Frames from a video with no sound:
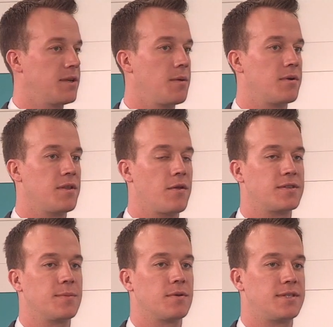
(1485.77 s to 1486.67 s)
but another, another
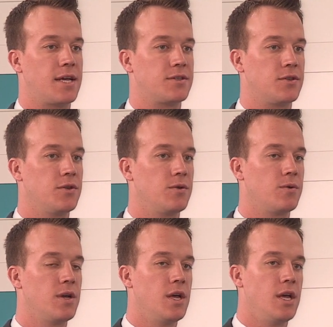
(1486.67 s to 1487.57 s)
simple test to
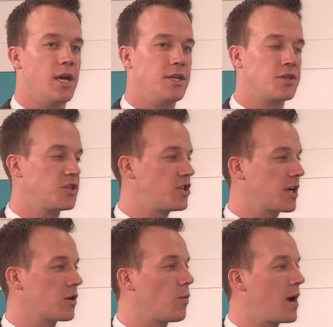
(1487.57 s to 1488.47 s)
do is you can
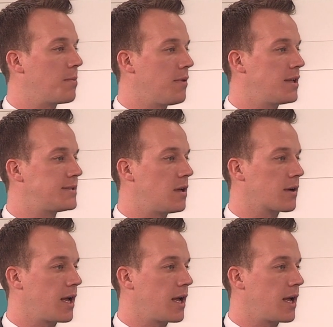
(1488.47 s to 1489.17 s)
check your white blood cell